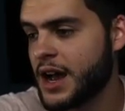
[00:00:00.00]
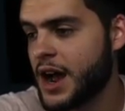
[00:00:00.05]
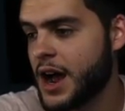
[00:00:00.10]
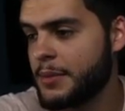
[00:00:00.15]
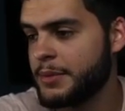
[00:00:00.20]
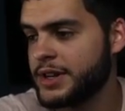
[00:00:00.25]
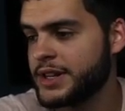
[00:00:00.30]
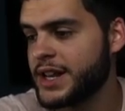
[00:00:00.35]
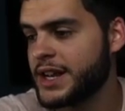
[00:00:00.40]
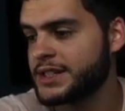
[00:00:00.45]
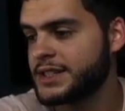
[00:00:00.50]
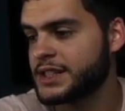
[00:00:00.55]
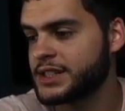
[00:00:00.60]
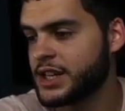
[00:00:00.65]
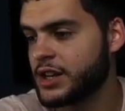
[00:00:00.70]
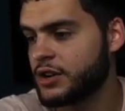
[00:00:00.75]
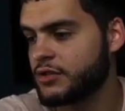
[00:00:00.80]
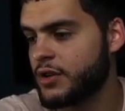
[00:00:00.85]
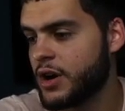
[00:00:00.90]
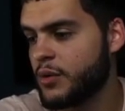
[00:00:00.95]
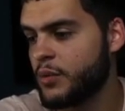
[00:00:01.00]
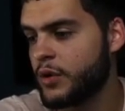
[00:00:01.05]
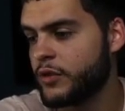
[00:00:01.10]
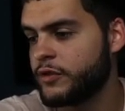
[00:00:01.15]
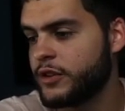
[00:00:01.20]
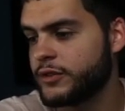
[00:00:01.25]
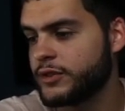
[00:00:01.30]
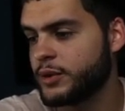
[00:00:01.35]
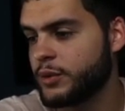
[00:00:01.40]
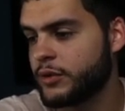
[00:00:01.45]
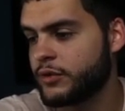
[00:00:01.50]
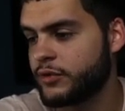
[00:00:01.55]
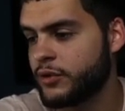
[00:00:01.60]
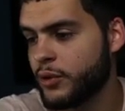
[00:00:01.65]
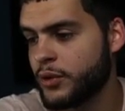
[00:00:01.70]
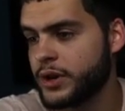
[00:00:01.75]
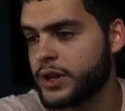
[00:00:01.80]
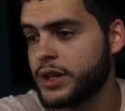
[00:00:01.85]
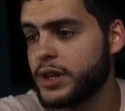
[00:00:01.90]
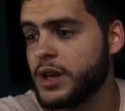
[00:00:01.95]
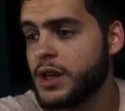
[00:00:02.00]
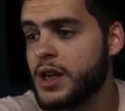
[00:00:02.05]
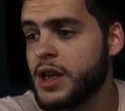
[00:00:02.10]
I'm going to guess they settle around 150, 140.